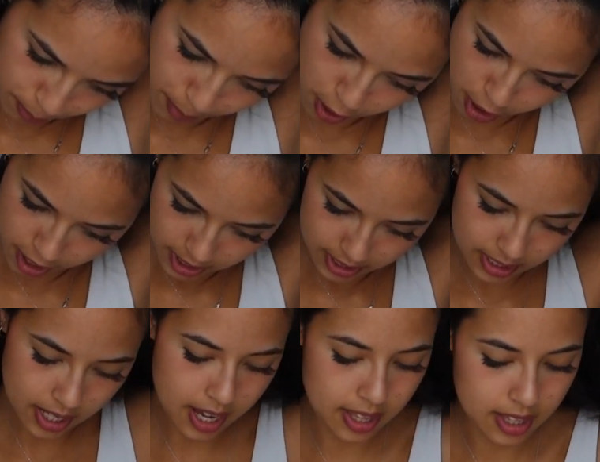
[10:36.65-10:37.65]
part.
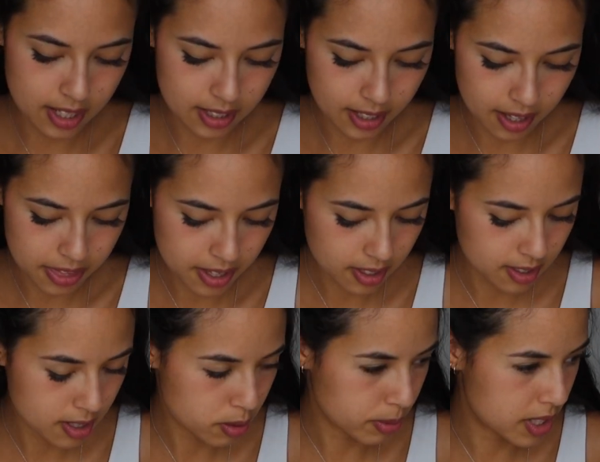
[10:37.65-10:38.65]
And then I think
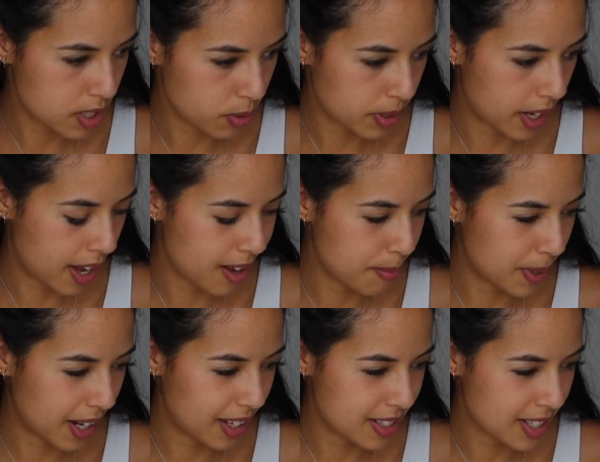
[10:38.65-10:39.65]
this one is okay, but
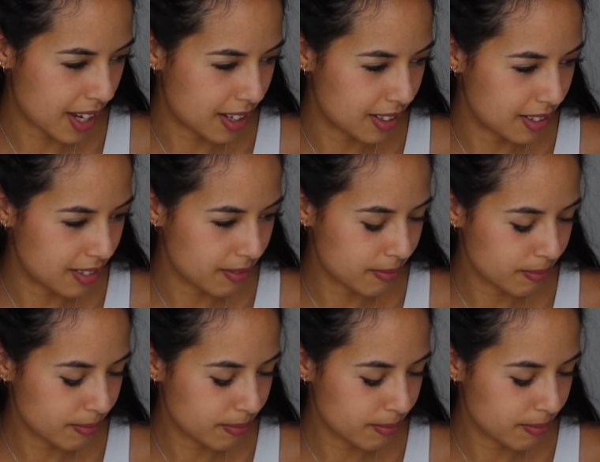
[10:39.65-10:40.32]
I guess I can